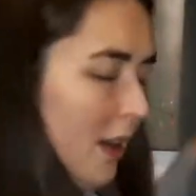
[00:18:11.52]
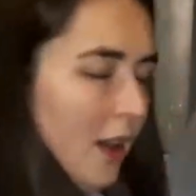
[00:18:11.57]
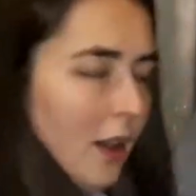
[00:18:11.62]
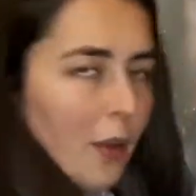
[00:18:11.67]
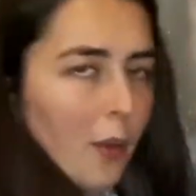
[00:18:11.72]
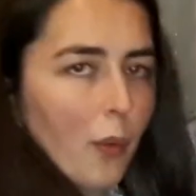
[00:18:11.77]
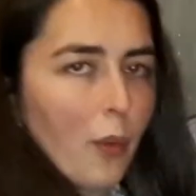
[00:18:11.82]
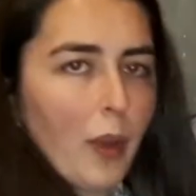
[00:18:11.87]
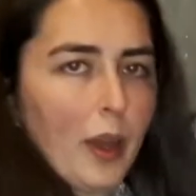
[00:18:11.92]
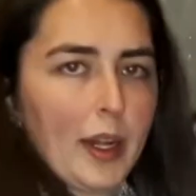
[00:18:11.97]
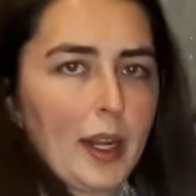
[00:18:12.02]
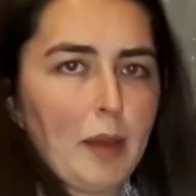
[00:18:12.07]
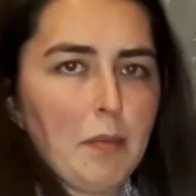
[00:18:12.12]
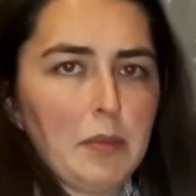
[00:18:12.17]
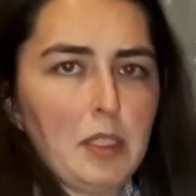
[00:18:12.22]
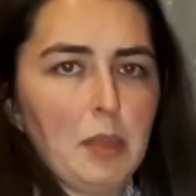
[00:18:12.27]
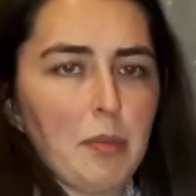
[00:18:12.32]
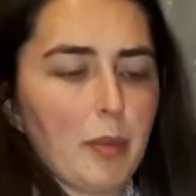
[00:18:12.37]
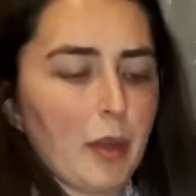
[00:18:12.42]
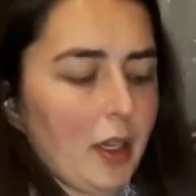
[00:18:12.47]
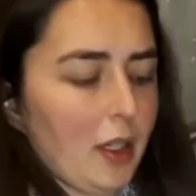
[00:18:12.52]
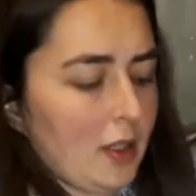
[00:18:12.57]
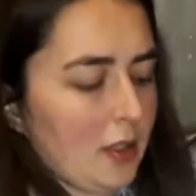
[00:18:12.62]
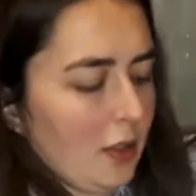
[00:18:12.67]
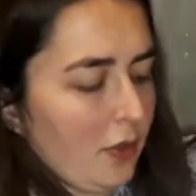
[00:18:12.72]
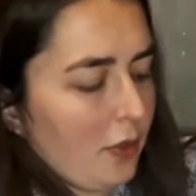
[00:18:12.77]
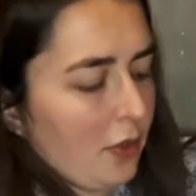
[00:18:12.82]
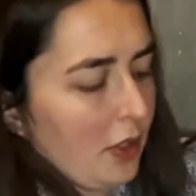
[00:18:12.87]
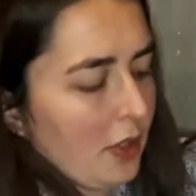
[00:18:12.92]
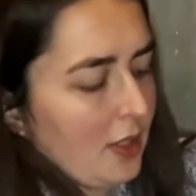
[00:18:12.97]
one empty box.
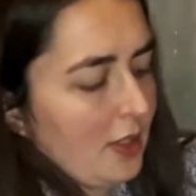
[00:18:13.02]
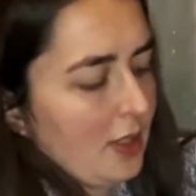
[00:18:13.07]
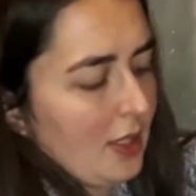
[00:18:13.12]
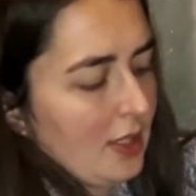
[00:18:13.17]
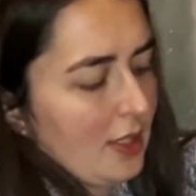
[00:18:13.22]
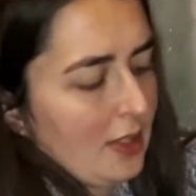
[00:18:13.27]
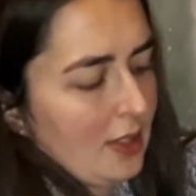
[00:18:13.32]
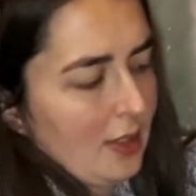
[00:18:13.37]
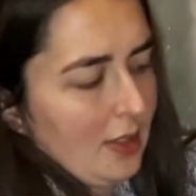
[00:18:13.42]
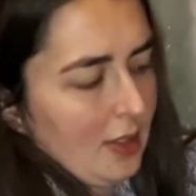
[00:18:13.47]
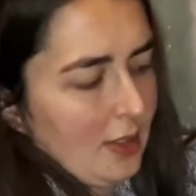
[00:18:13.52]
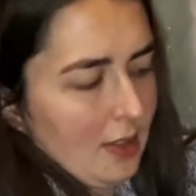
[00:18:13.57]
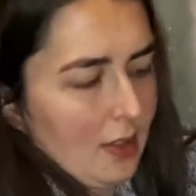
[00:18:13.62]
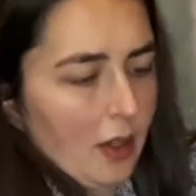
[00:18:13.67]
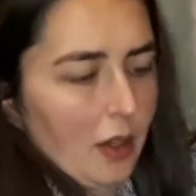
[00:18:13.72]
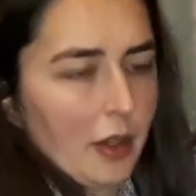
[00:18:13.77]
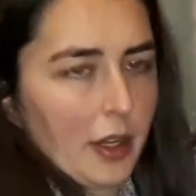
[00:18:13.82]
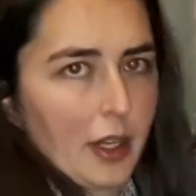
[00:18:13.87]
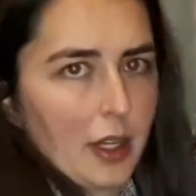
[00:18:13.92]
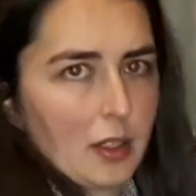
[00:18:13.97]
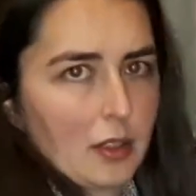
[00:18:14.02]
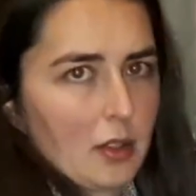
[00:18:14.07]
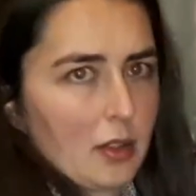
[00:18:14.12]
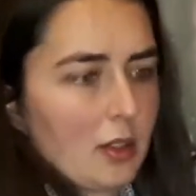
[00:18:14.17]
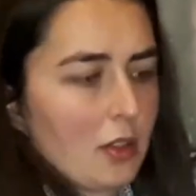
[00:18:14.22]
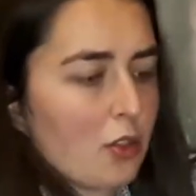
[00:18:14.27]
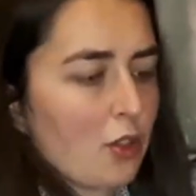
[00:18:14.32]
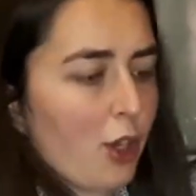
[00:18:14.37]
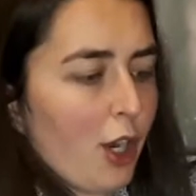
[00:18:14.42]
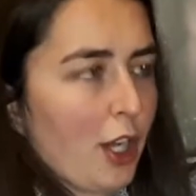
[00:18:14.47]
Of course, this is going into
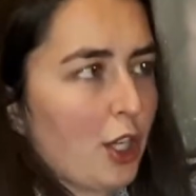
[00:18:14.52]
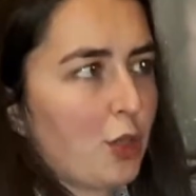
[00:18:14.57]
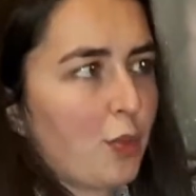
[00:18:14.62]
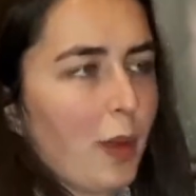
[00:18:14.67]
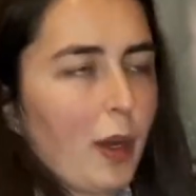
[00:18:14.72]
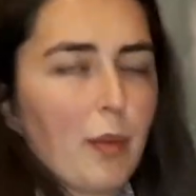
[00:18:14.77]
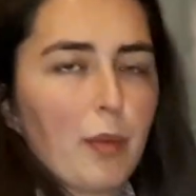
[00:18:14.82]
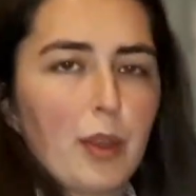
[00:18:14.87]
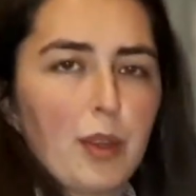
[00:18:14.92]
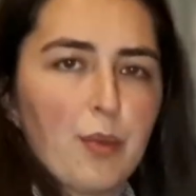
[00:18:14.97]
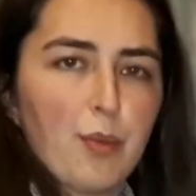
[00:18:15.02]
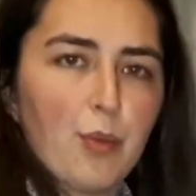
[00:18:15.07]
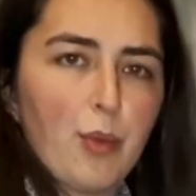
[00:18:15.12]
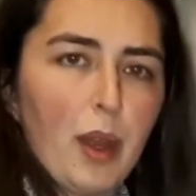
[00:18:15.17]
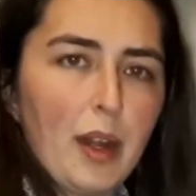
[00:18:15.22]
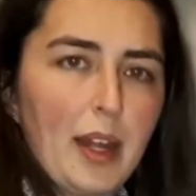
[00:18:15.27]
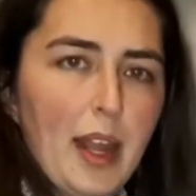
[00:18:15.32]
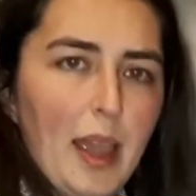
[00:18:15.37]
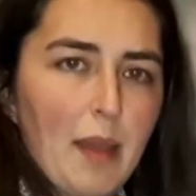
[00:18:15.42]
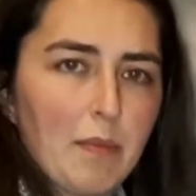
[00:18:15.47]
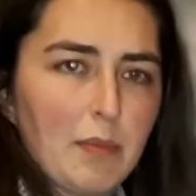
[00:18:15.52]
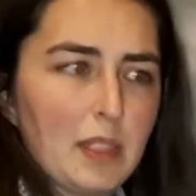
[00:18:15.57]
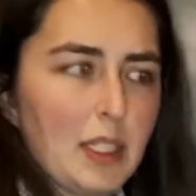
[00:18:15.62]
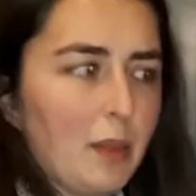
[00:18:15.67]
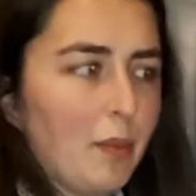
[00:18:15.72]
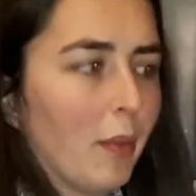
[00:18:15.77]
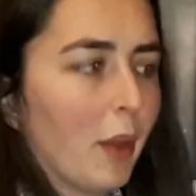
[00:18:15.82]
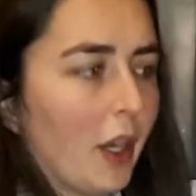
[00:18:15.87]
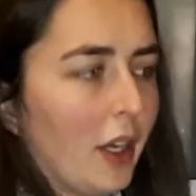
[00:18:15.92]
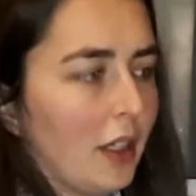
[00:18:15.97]
the trash, but with one
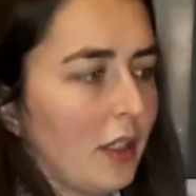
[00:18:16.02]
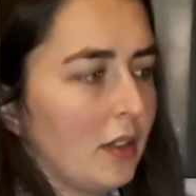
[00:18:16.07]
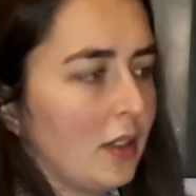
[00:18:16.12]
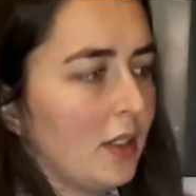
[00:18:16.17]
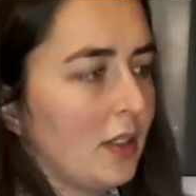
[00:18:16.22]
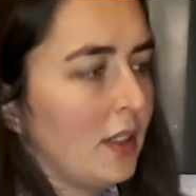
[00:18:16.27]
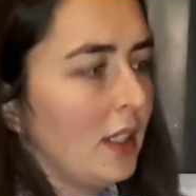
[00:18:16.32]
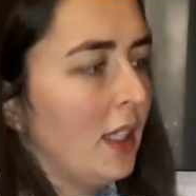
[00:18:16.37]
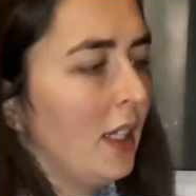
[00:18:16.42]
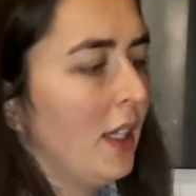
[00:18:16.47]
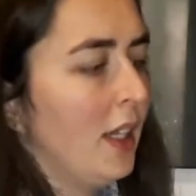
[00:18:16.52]
empty box,